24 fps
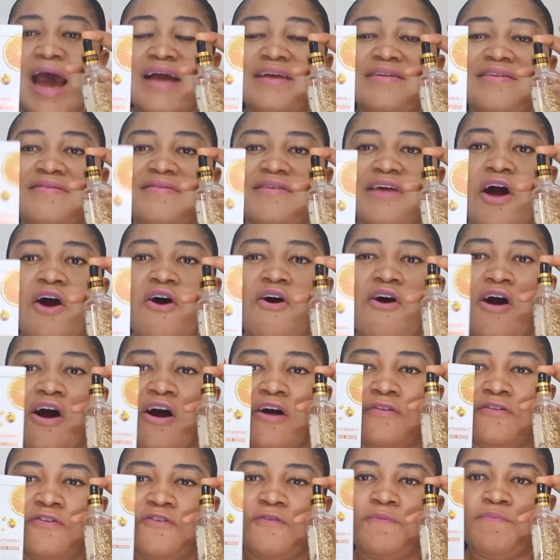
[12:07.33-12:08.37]
I sell
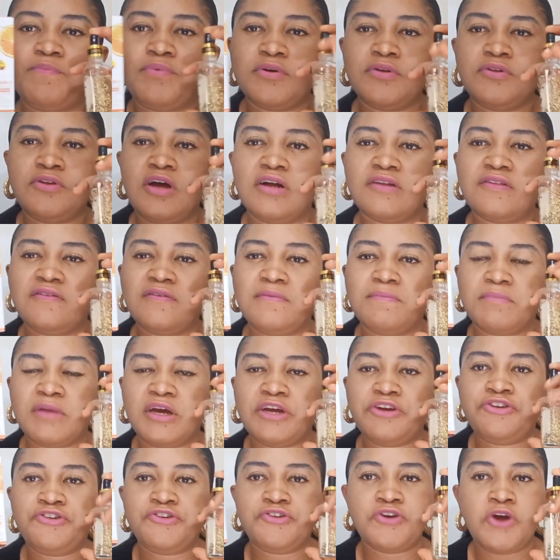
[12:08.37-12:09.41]
all these products in
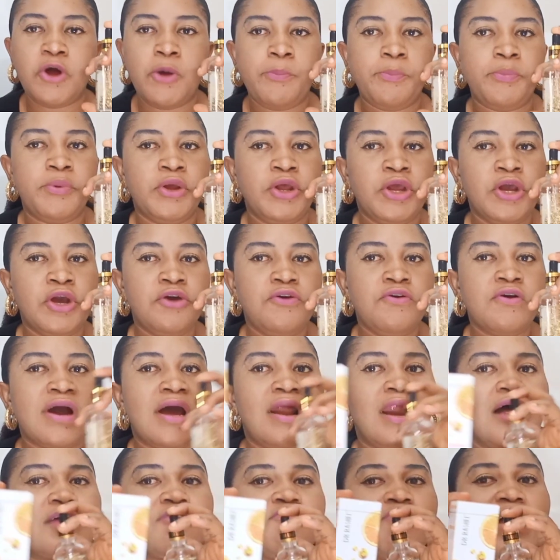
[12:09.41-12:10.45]
my shop. You
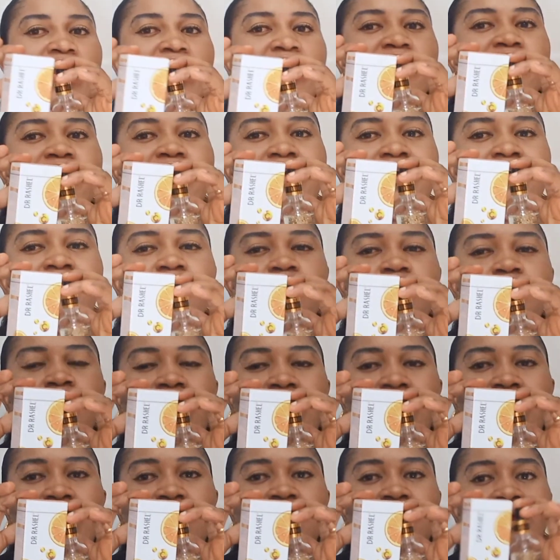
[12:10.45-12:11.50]
can actually
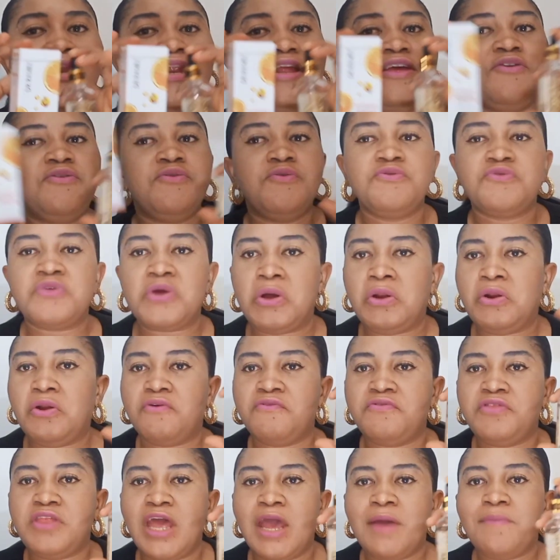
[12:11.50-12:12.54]
use all
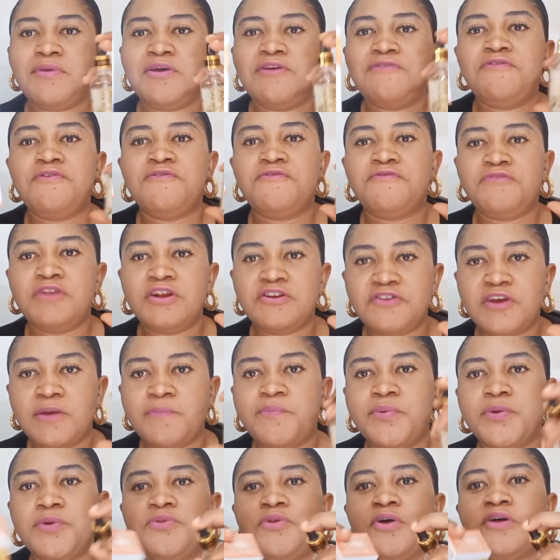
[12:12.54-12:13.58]
of them. If you finish
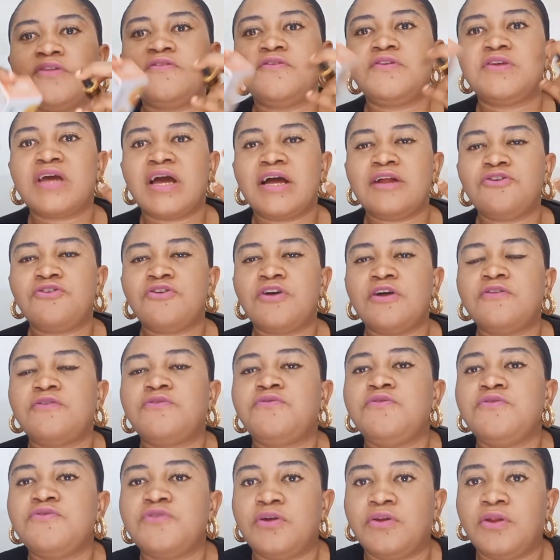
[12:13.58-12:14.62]
a product, you can
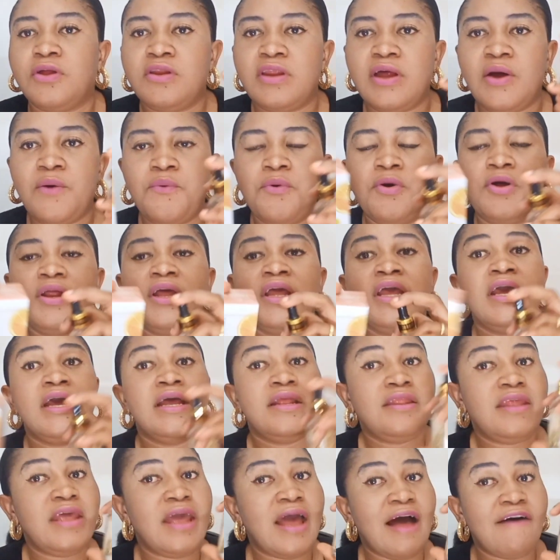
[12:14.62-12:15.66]
just use another one.
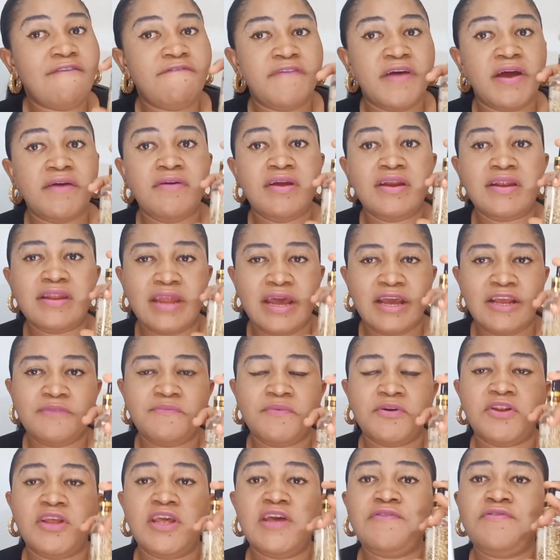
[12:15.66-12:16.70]
They are very
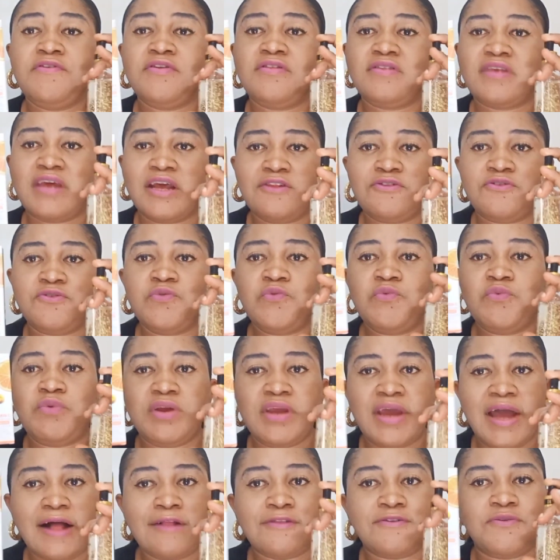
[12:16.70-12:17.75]
nice. But if you tend to
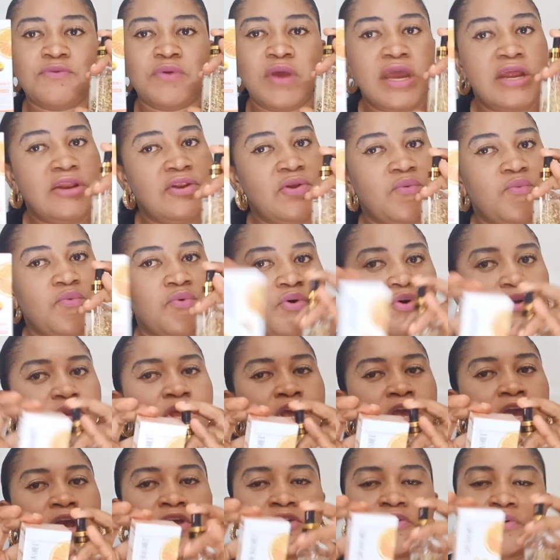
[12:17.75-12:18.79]
react to
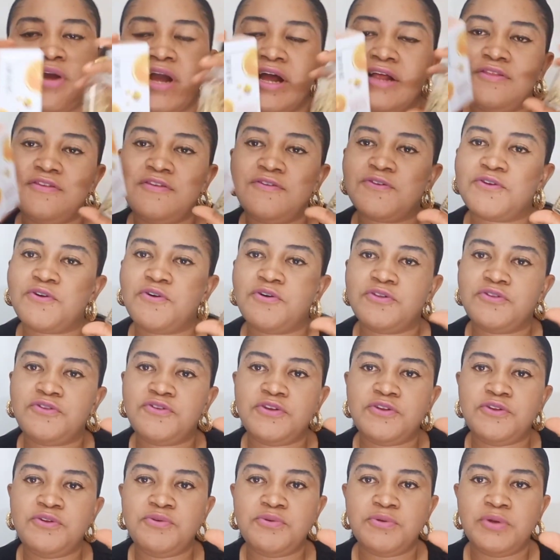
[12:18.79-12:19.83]
anyone, you can
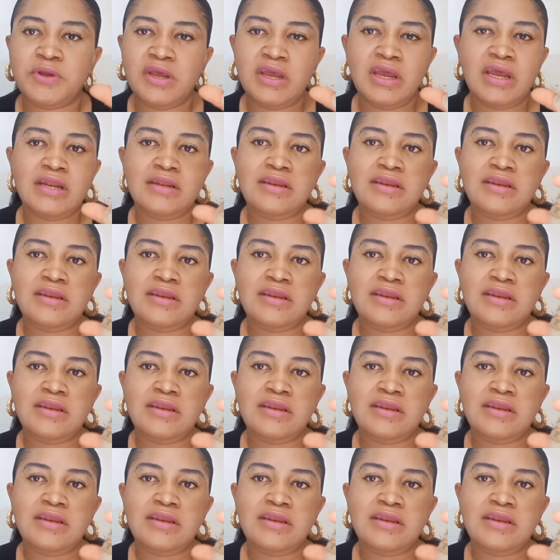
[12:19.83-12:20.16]
discontinue.